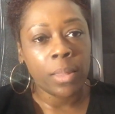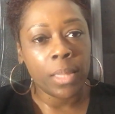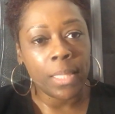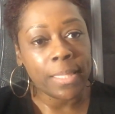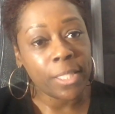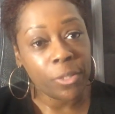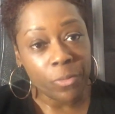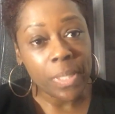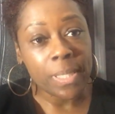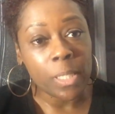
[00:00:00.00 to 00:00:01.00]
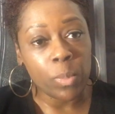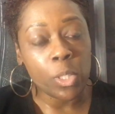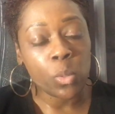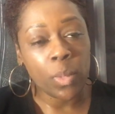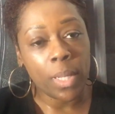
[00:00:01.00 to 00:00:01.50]
the differences
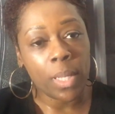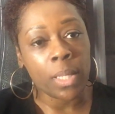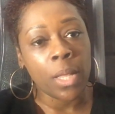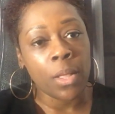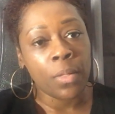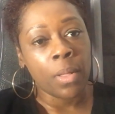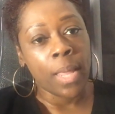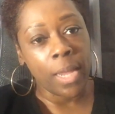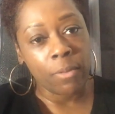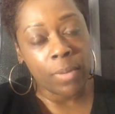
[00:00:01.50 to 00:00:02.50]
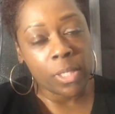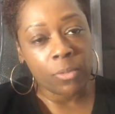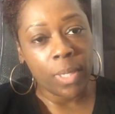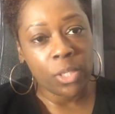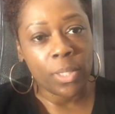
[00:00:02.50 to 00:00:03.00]
between hair
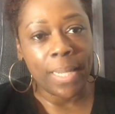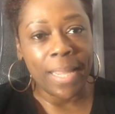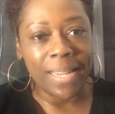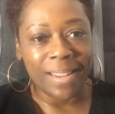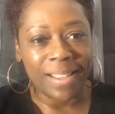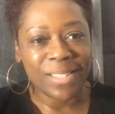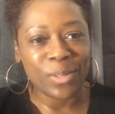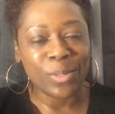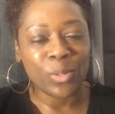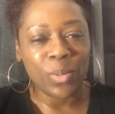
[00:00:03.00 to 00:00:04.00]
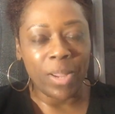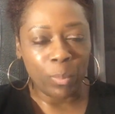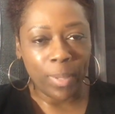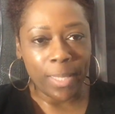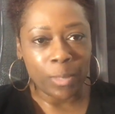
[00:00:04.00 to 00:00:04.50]
restoration and non-surgical hair
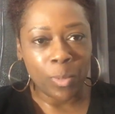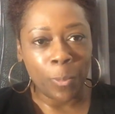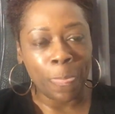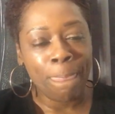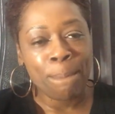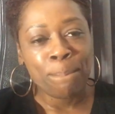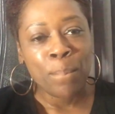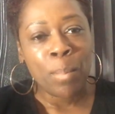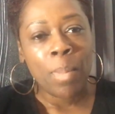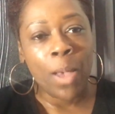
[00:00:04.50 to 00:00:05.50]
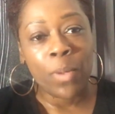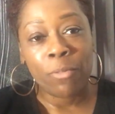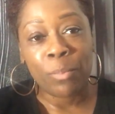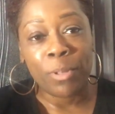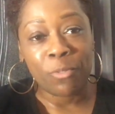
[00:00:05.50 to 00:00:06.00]
replacement.
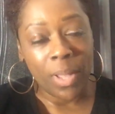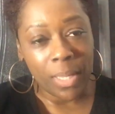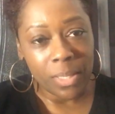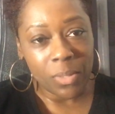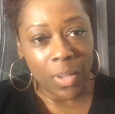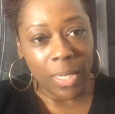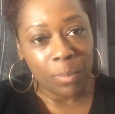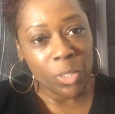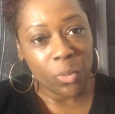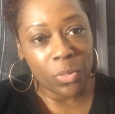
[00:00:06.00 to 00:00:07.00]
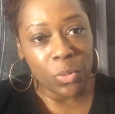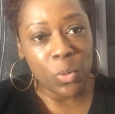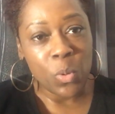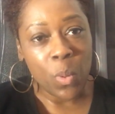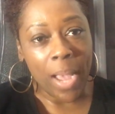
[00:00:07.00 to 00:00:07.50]
However, before I get started, let me share with you
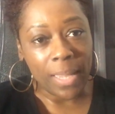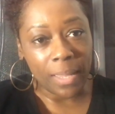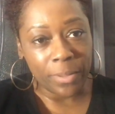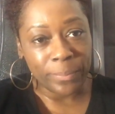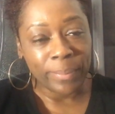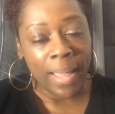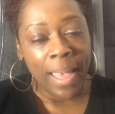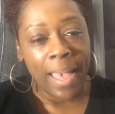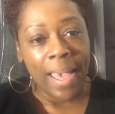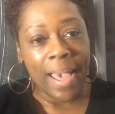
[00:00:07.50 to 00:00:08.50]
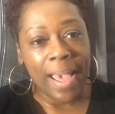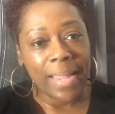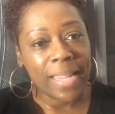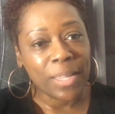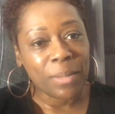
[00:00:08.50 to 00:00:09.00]
who I am. I
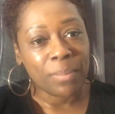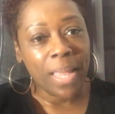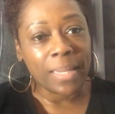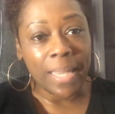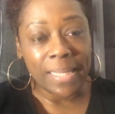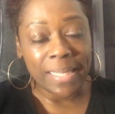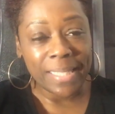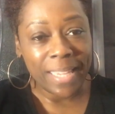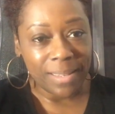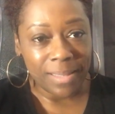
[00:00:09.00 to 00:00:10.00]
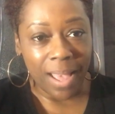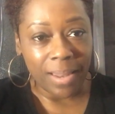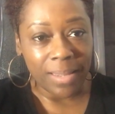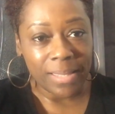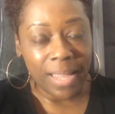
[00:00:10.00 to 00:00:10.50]
am a licensed
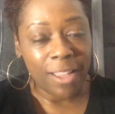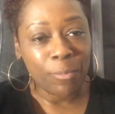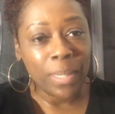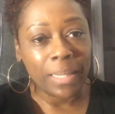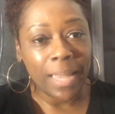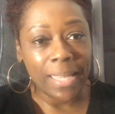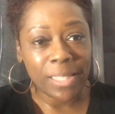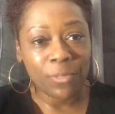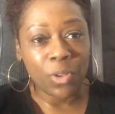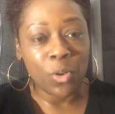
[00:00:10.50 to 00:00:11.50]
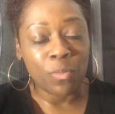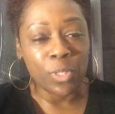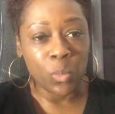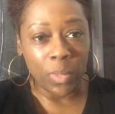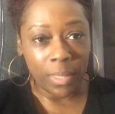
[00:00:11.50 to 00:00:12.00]
hairstylist. I have been licensed for over
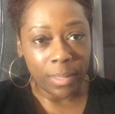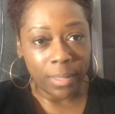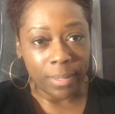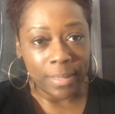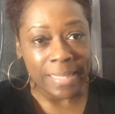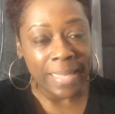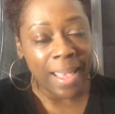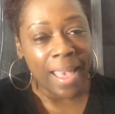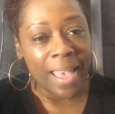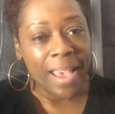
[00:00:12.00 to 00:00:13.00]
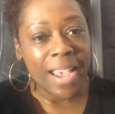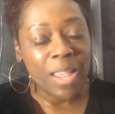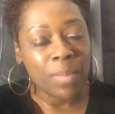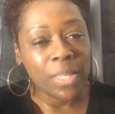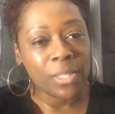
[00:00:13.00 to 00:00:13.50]
20 years. I
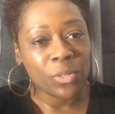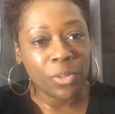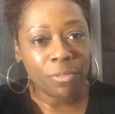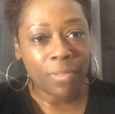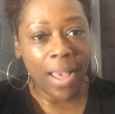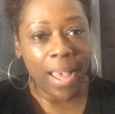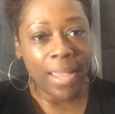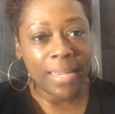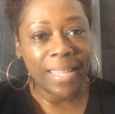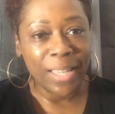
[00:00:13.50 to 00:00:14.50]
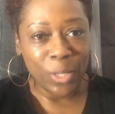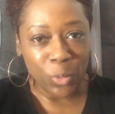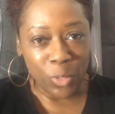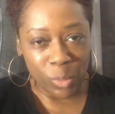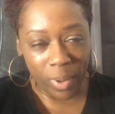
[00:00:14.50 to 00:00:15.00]
am a certified hair
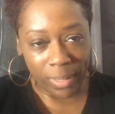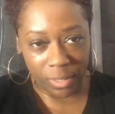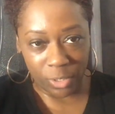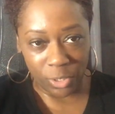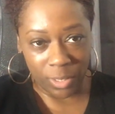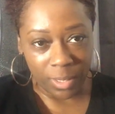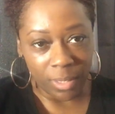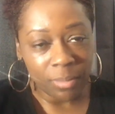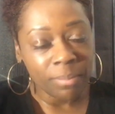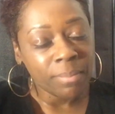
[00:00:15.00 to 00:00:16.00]
loss practitioner.